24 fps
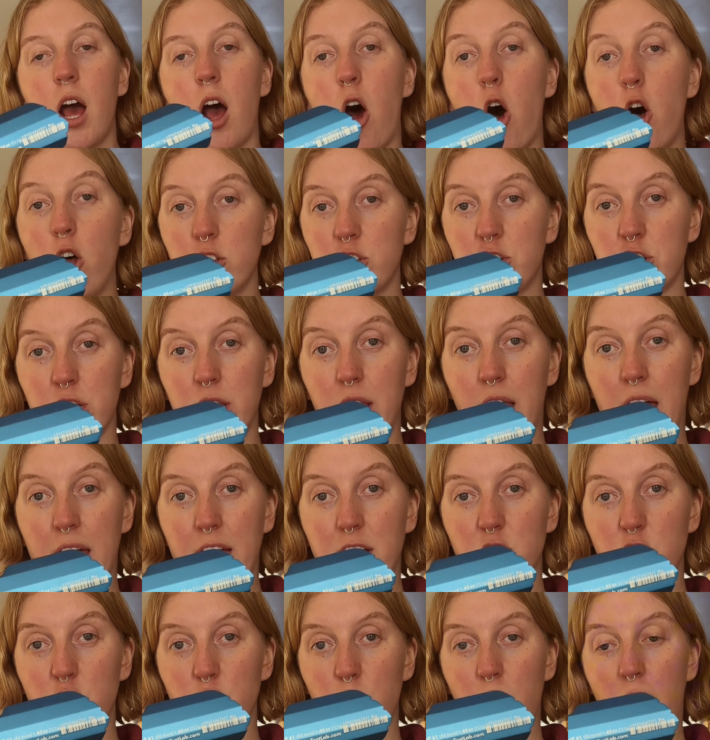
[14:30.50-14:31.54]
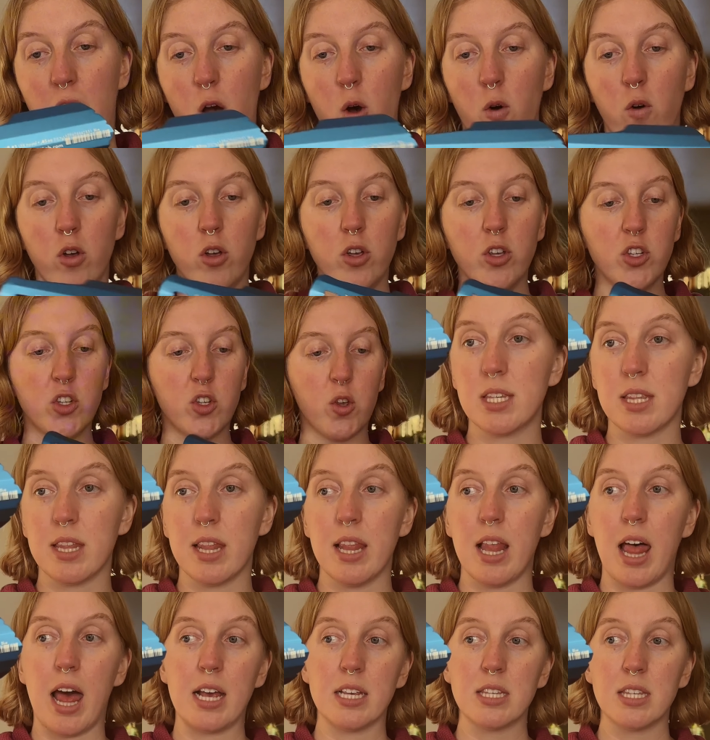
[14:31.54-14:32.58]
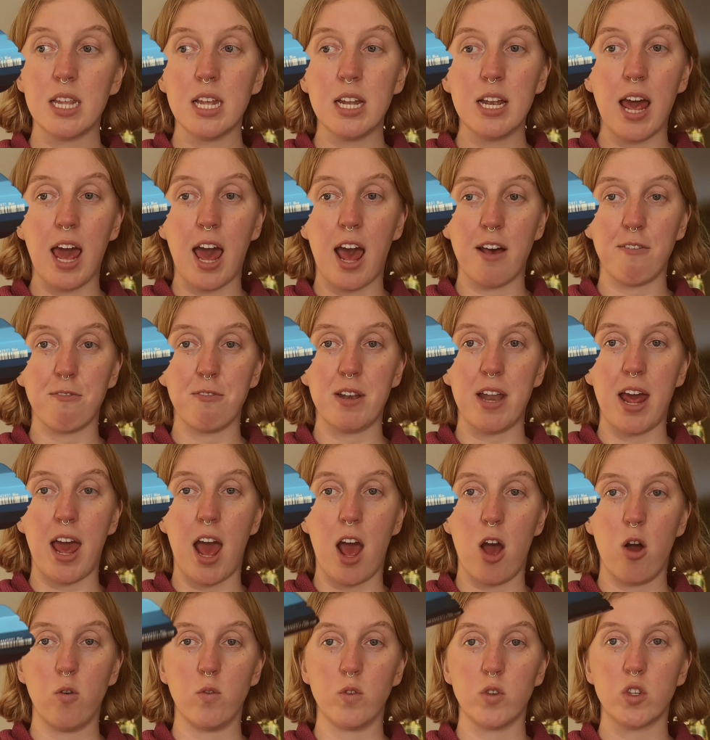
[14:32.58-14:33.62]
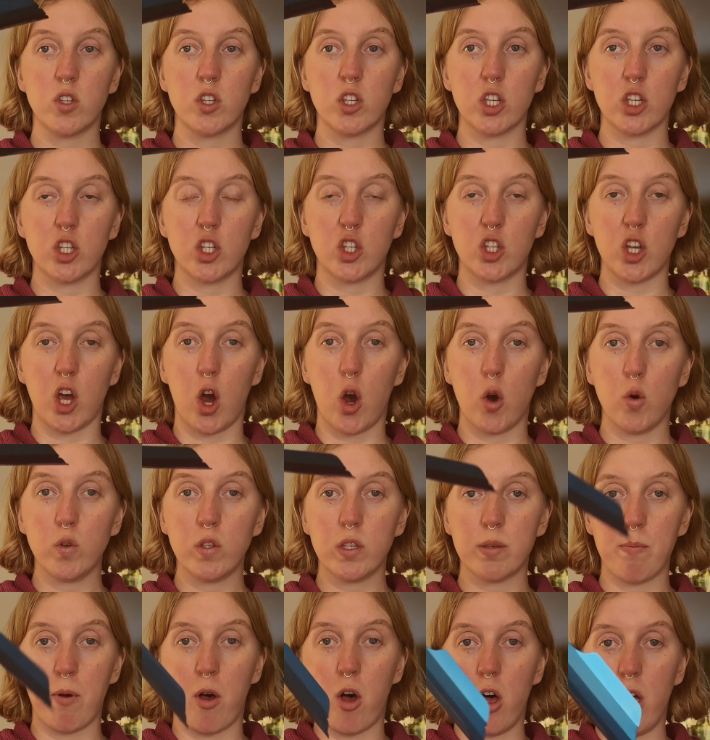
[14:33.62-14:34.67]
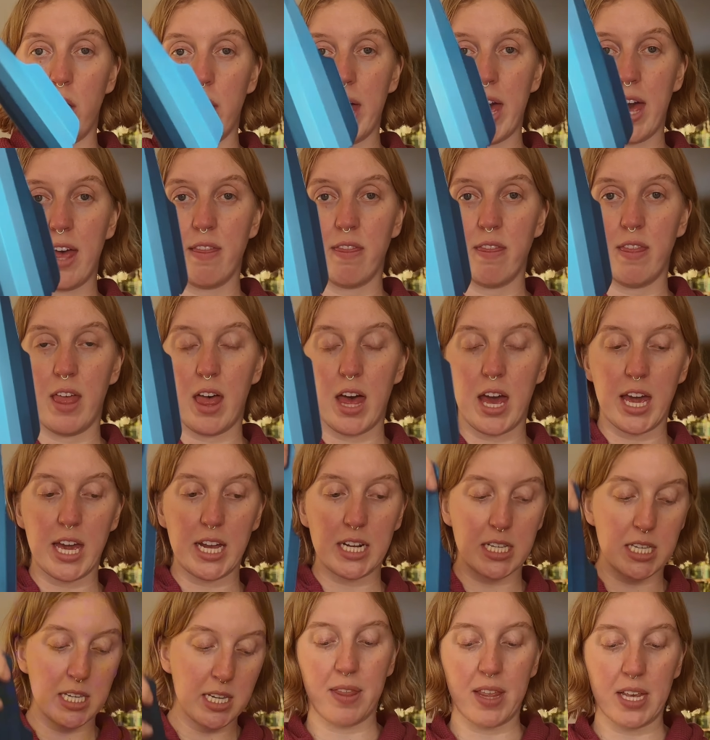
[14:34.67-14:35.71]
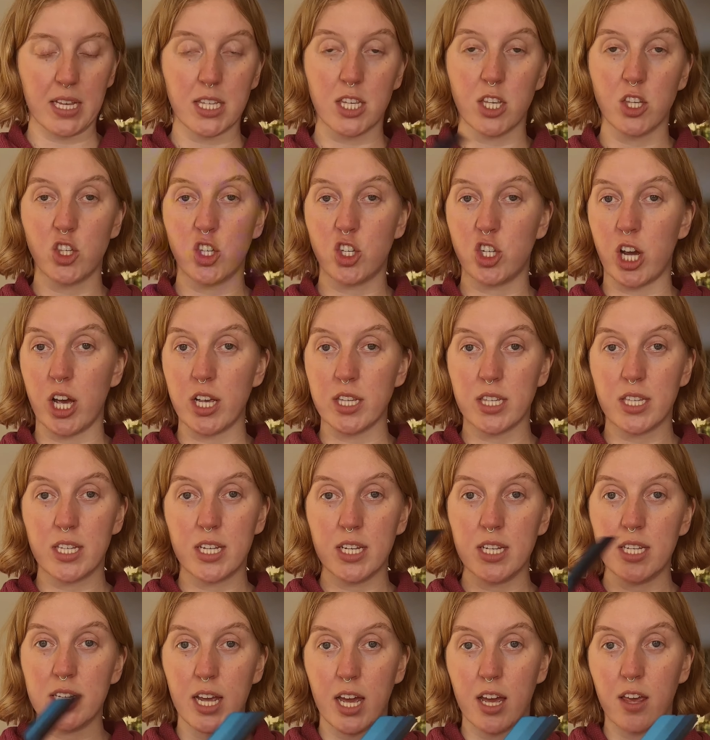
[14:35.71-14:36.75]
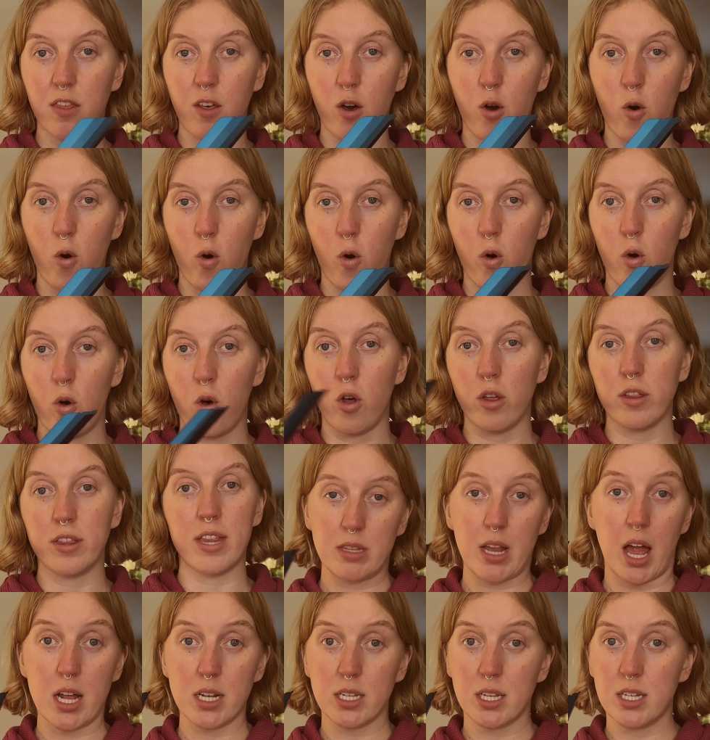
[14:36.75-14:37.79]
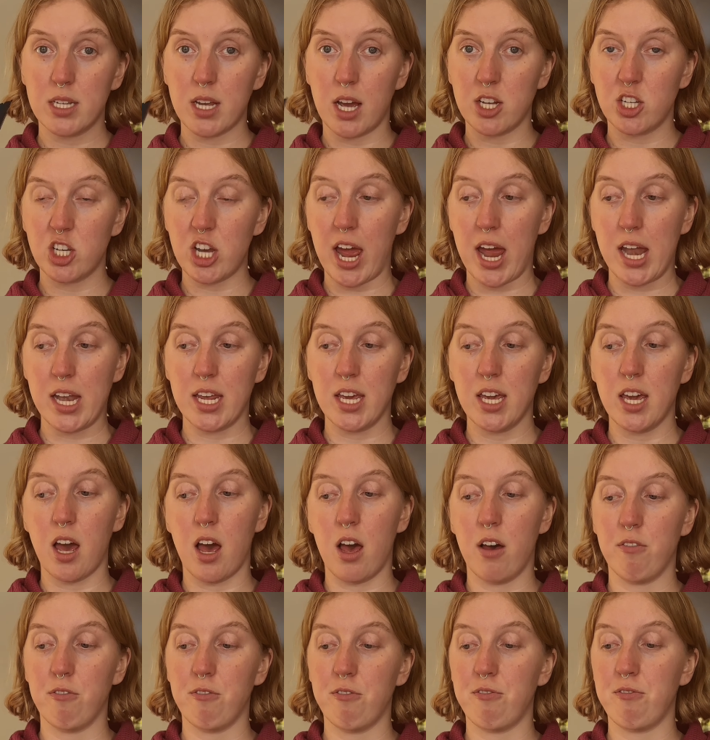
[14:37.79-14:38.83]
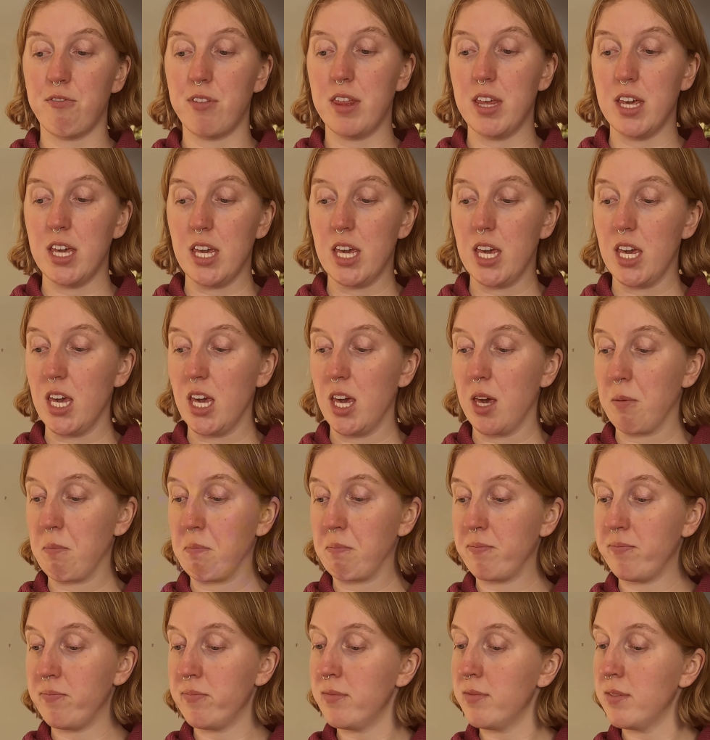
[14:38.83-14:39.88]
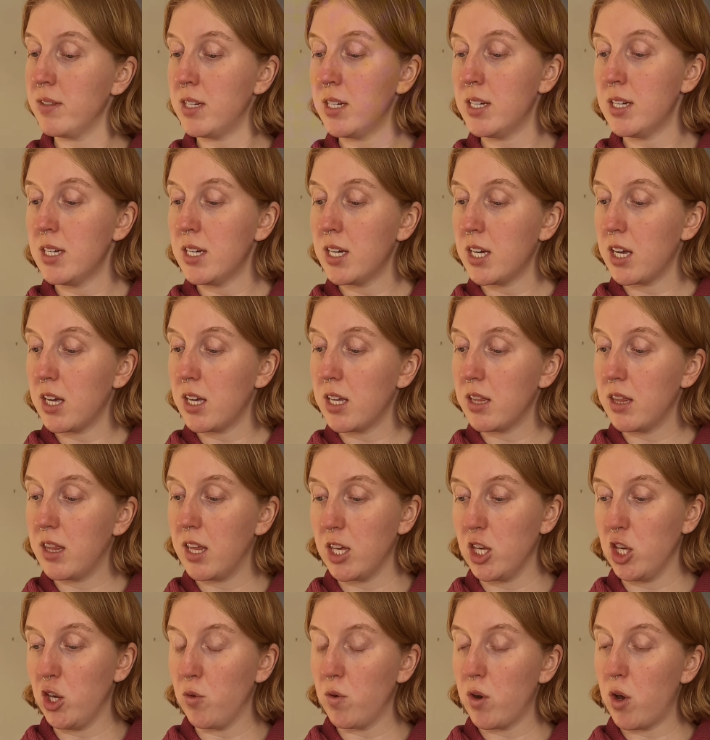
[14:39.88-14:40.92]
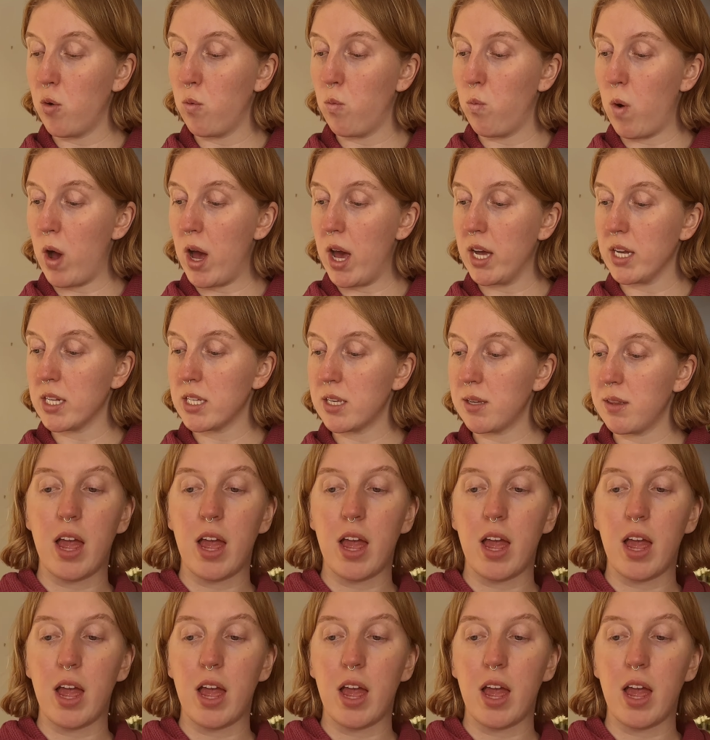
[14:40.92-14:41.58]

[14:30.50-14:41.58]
ultralight trowels, less than half an ounce, so small and light. This is just to dig the hole, not to touch any of the you-know-what.